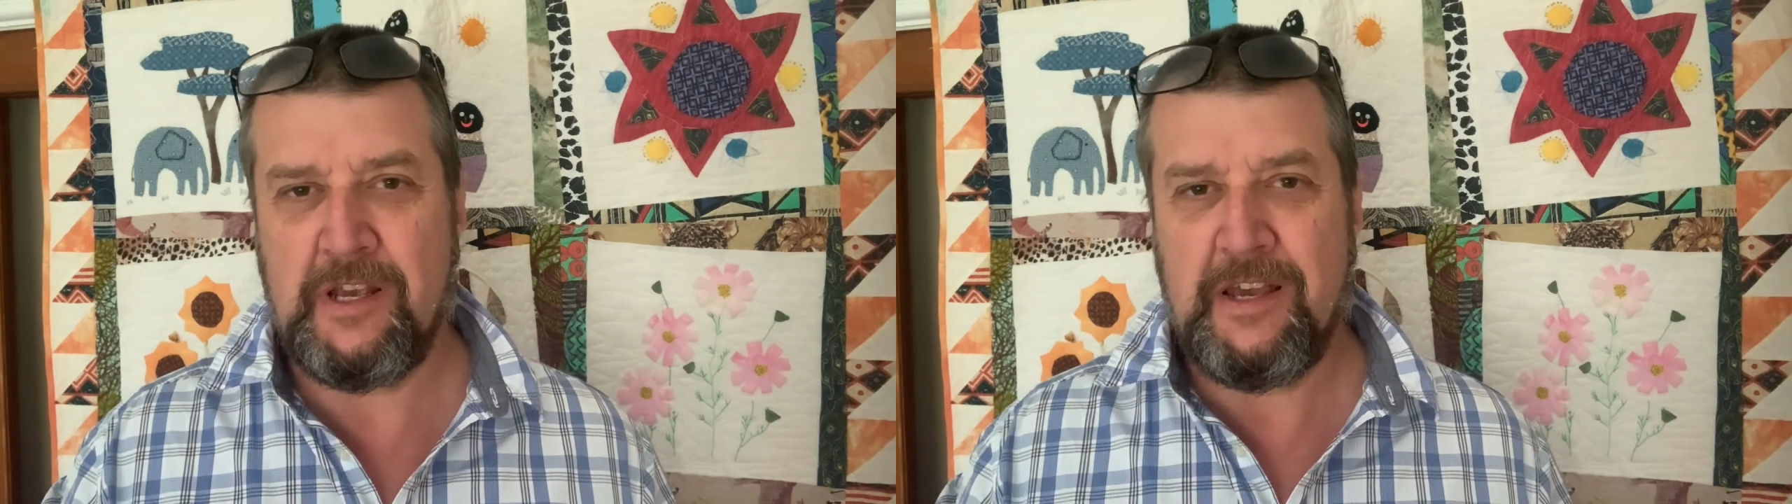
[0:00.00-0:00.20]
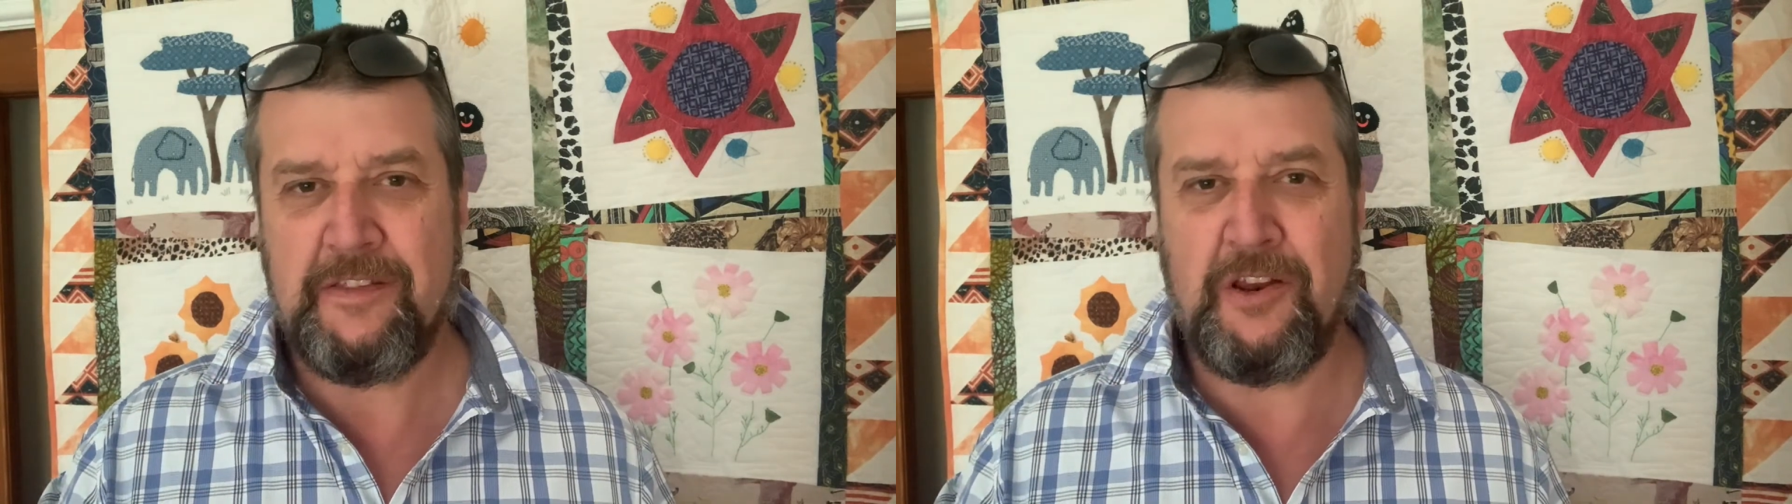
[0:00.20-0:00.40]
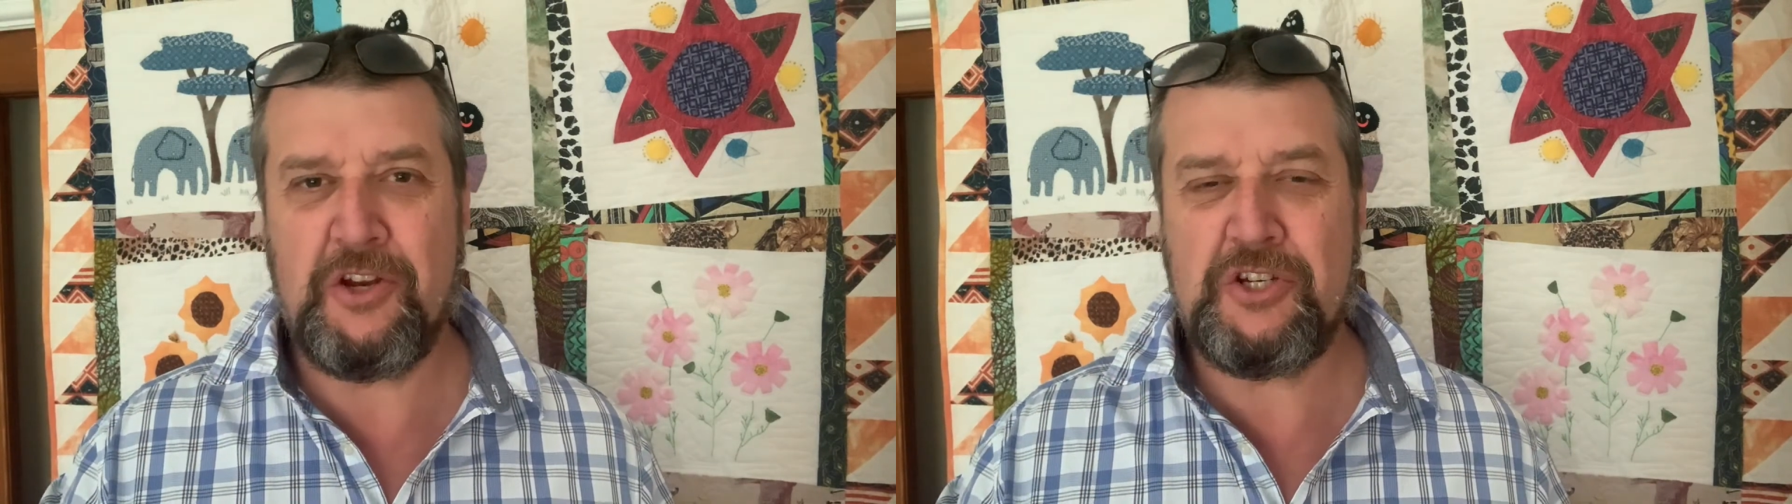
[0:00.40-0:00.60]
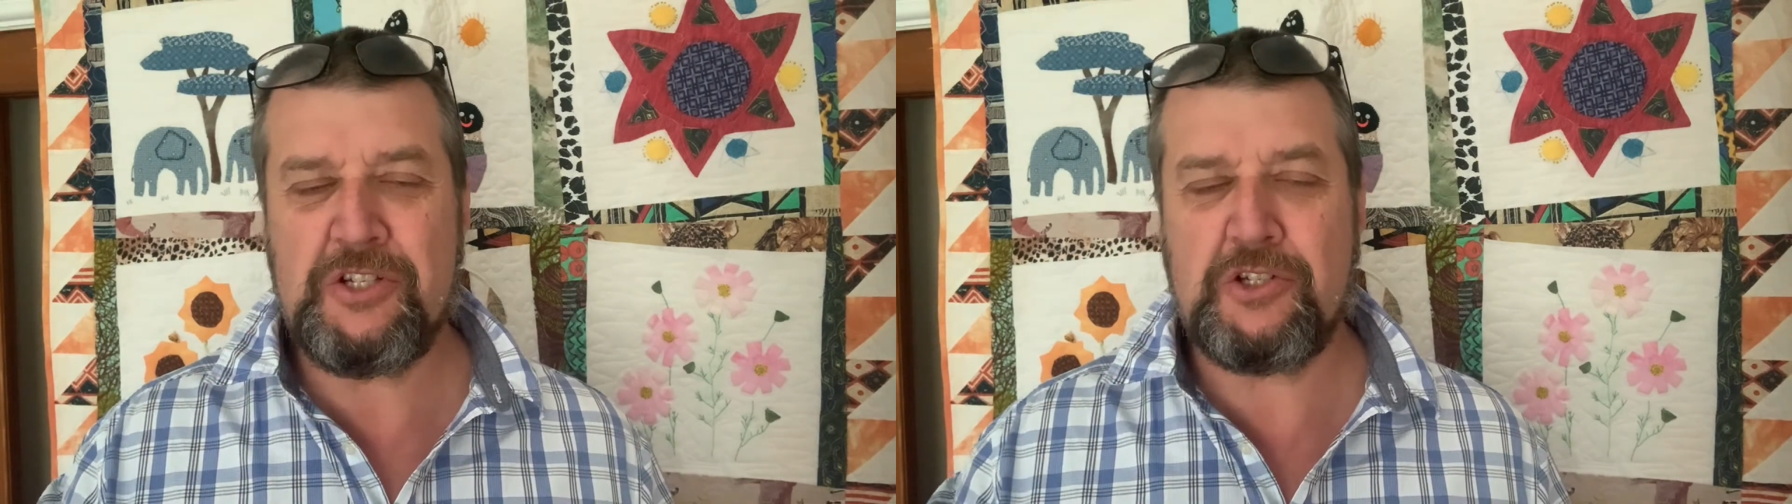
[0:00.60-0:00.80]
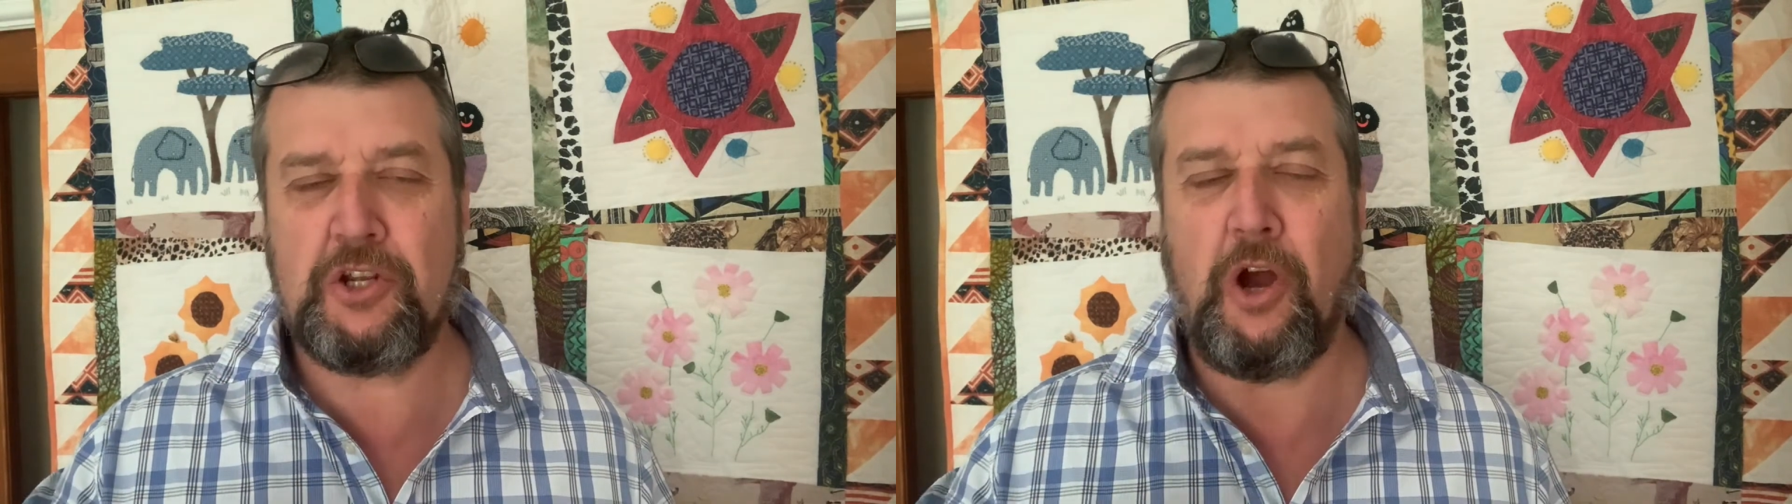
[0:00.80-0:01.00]
that are
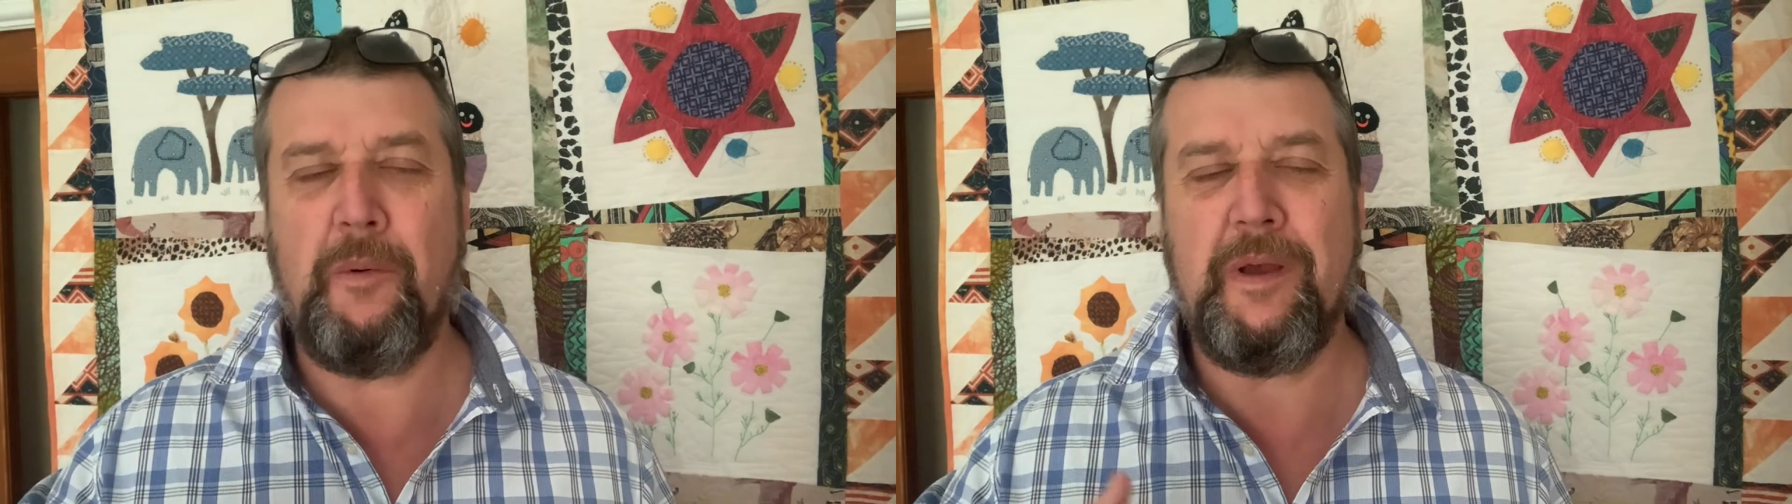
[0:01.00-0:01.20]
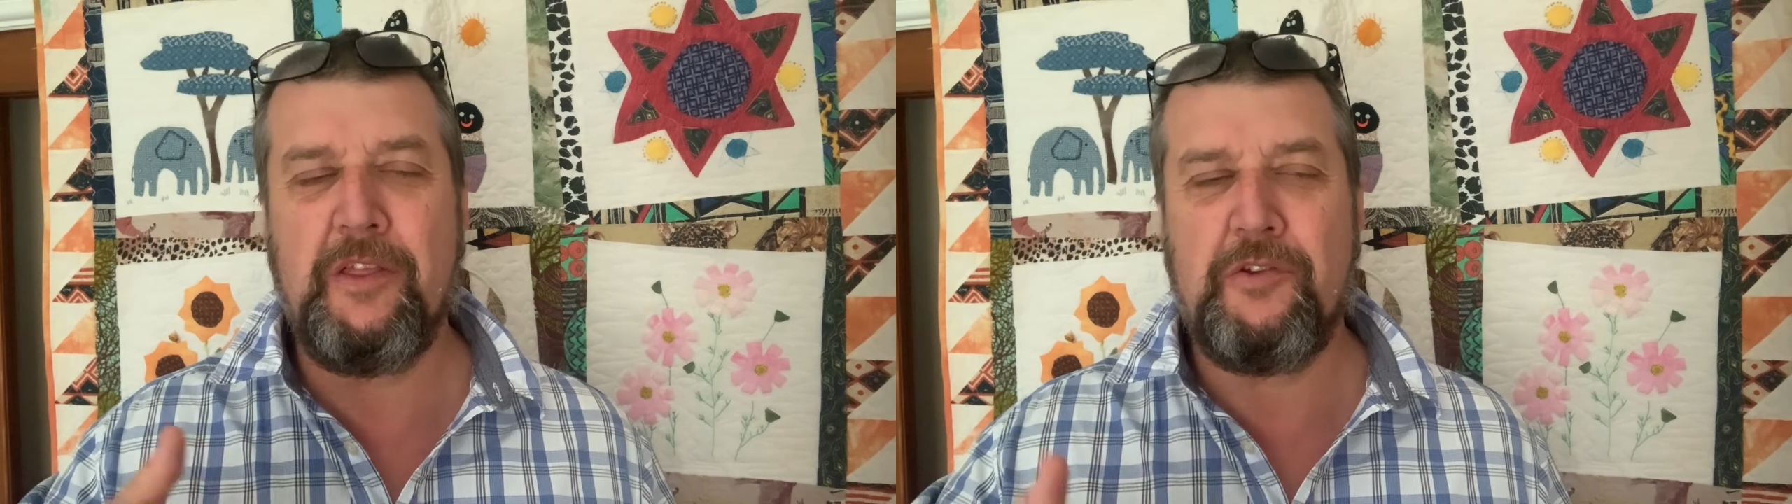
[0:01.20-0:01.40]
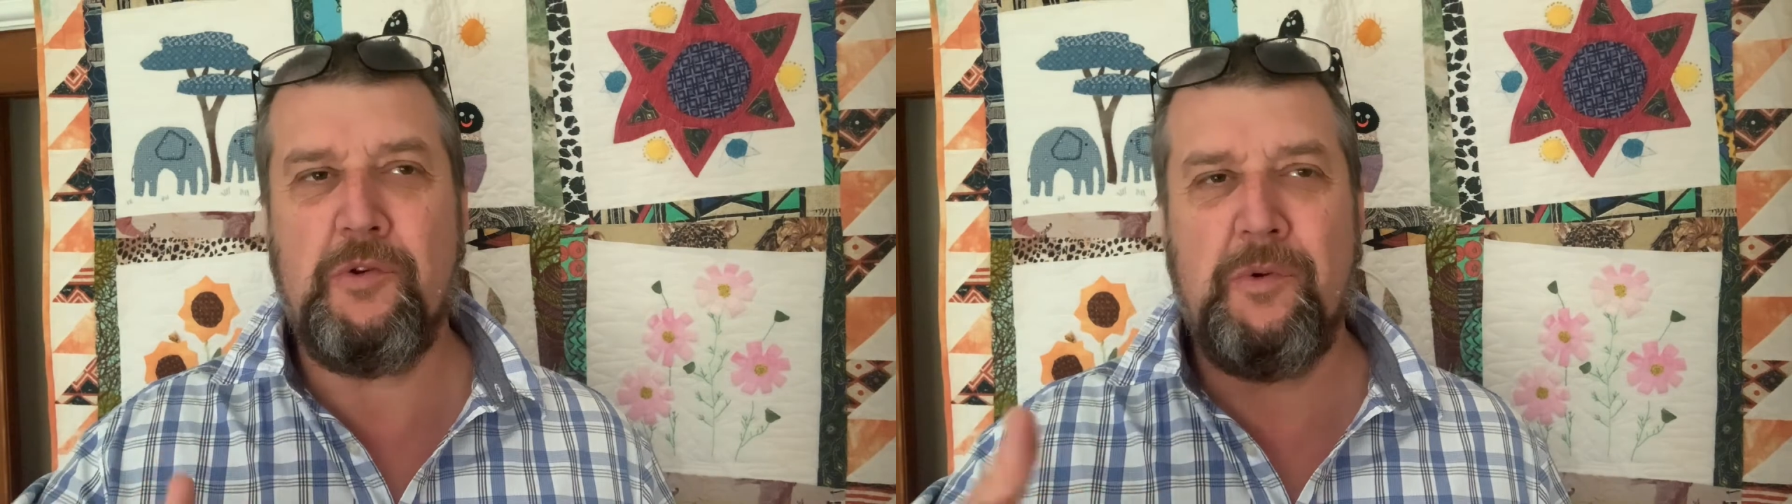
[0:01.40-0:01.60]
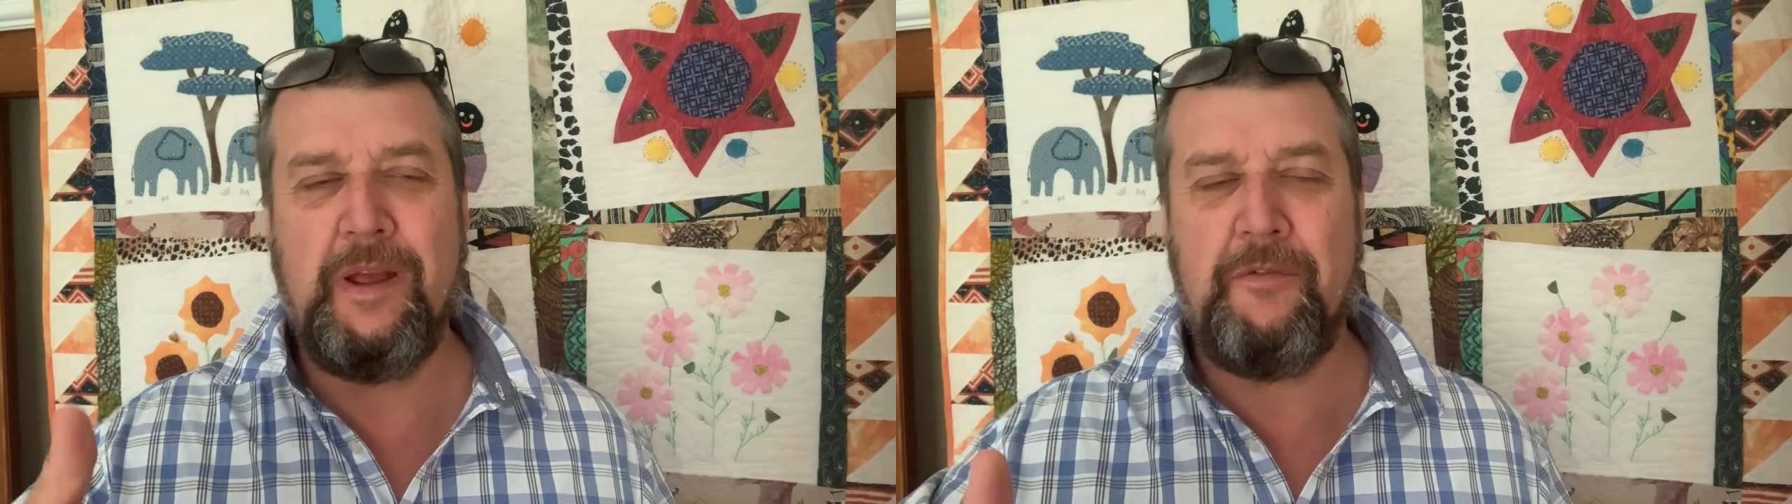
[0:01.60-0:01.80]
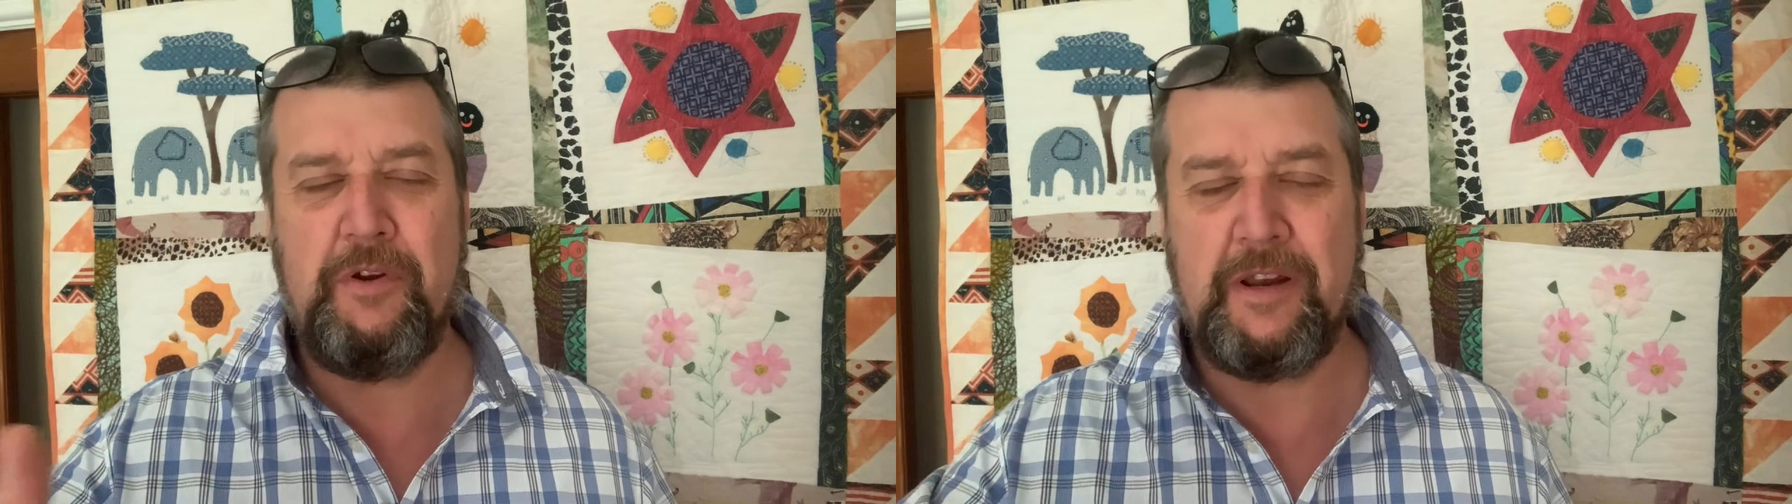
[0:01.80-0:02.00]
just going through
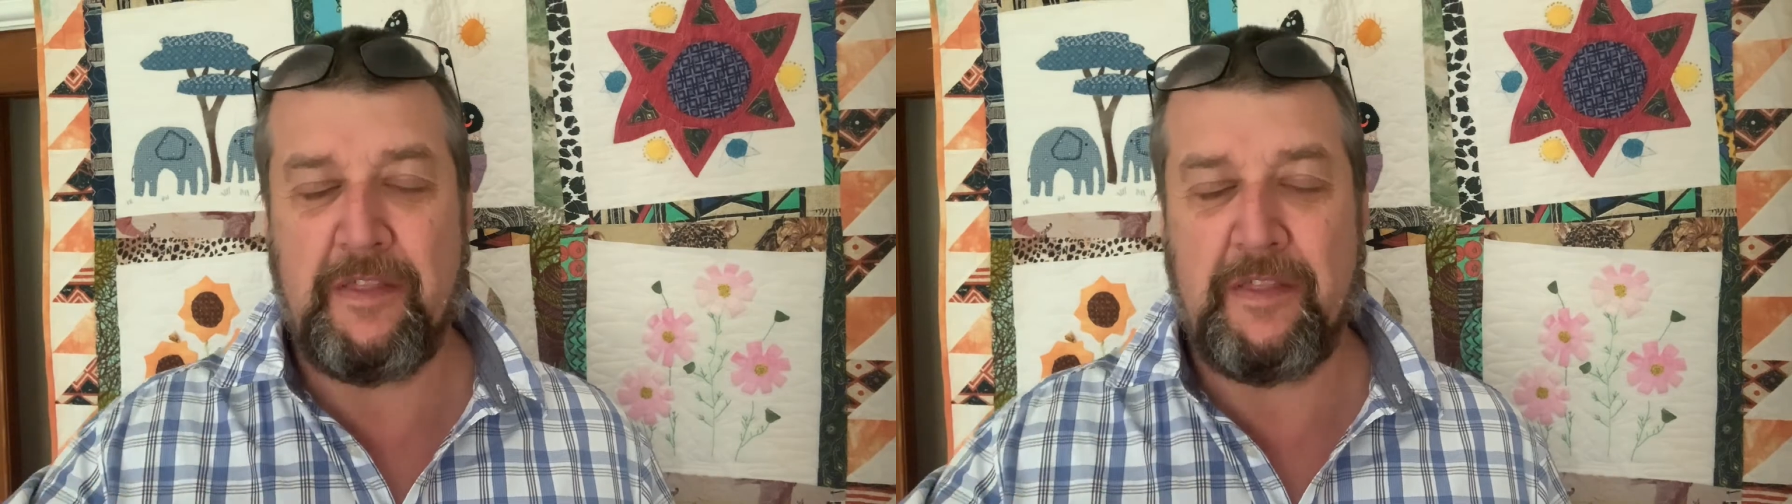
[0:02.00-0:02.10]
every day.